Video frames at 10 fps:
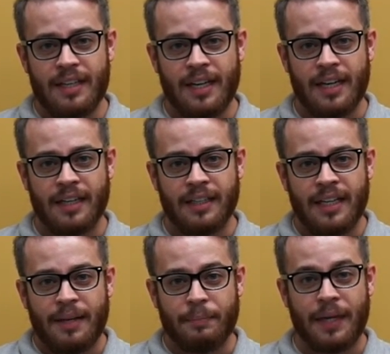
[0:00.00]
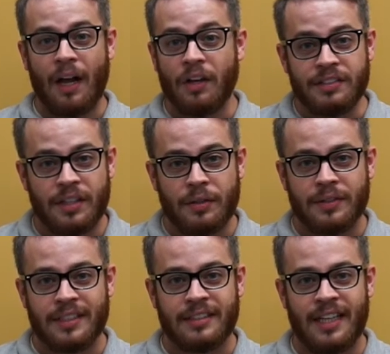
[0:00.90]
but also
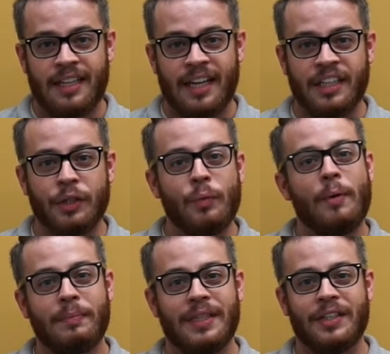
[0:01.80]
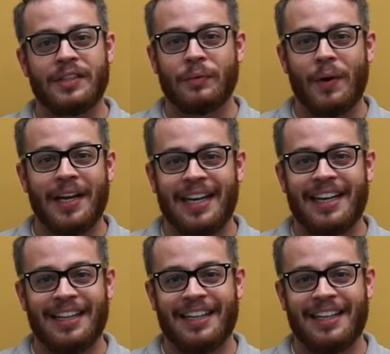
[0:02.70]
to say that you won't be the only one